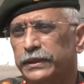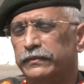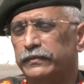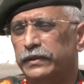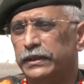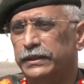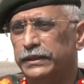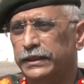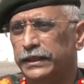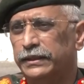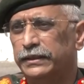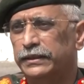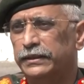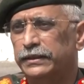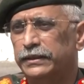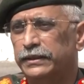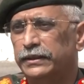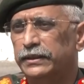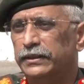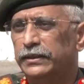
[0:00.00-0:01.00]
it will take,
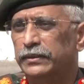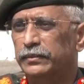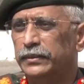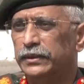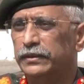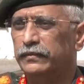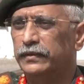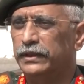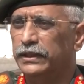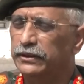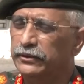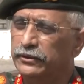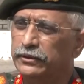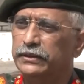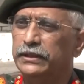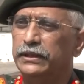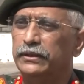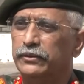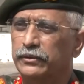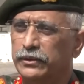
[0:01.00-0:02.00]
but we are
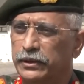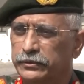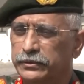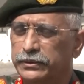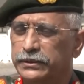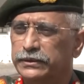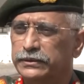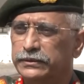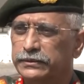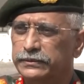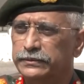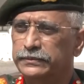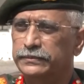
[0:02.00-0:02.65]
on the lookout.